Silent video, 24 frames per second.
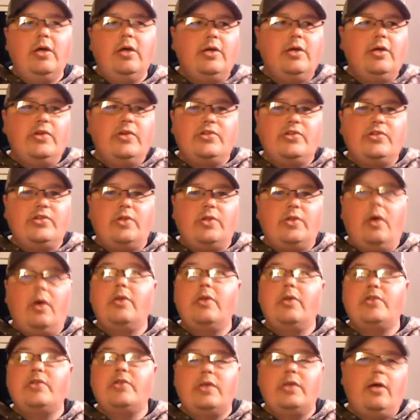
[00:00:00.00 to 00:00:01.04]
because
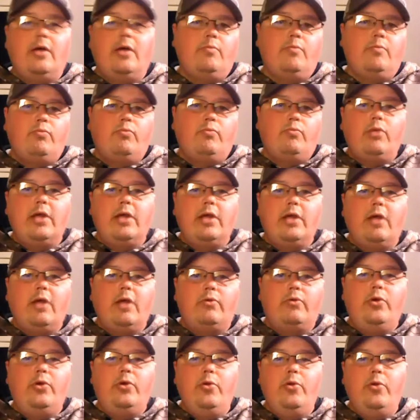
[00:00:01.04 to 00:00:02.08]
honestly, I'm running out
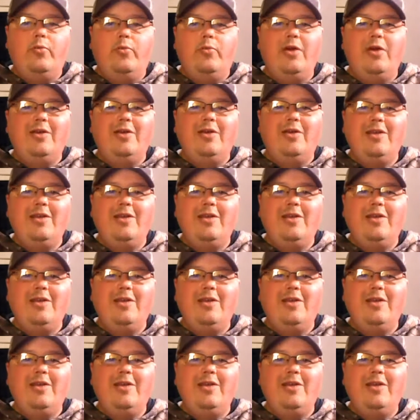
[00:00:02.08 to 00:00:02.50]
of room